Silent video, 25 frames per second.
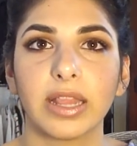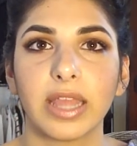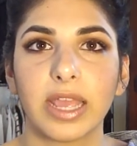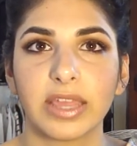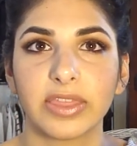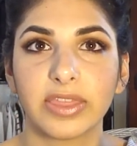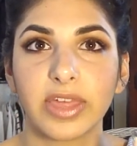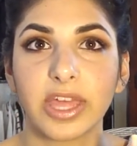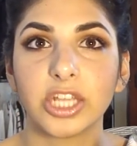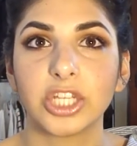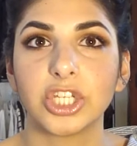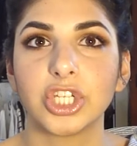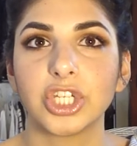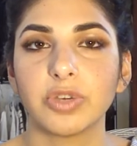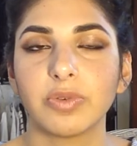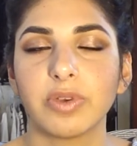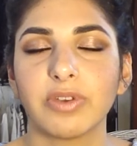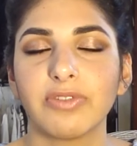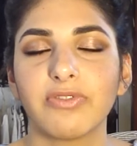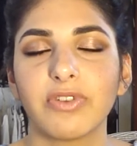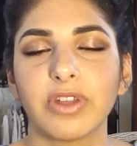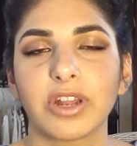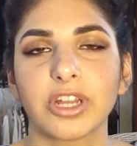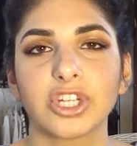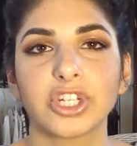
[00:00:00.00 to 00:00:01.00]
like that
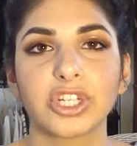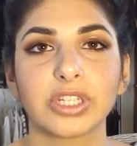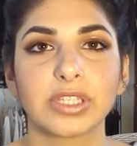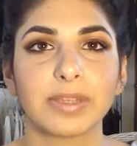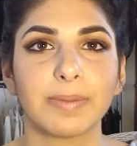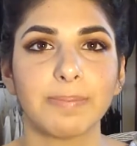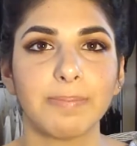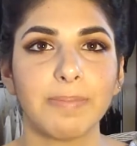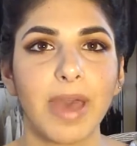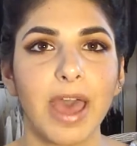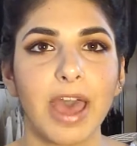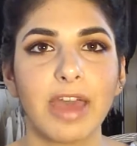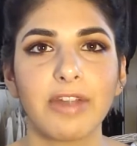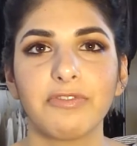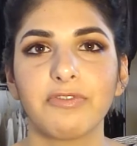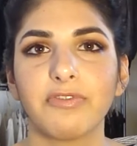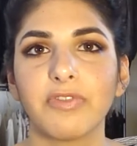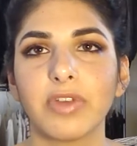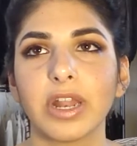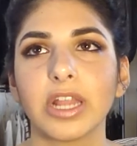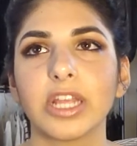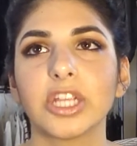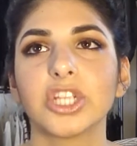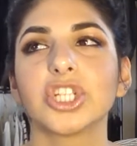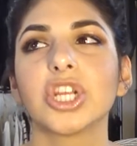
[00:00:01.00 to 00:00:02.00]
dewy finish. It's a matte
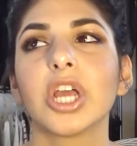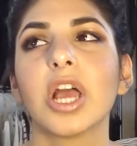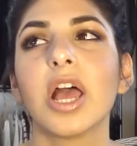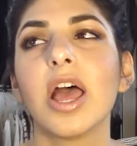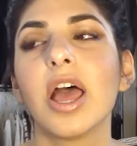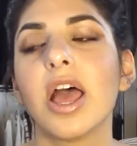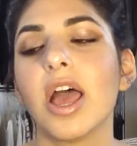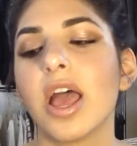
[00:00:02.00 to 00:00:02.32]
finish.